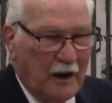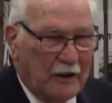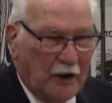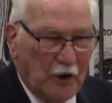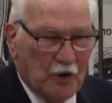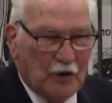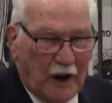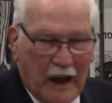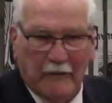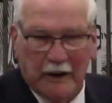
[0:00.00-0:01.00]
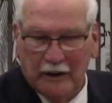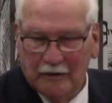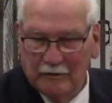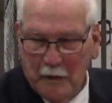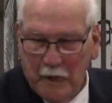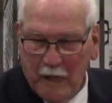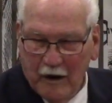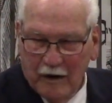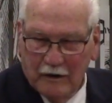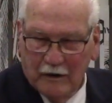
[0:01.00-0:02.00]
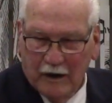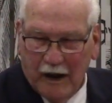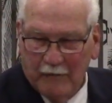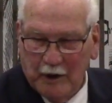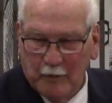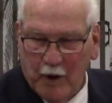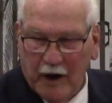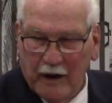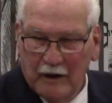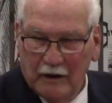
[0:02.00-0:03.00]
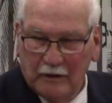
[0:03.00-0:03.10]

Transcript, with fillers: to use leaven to leaven bread.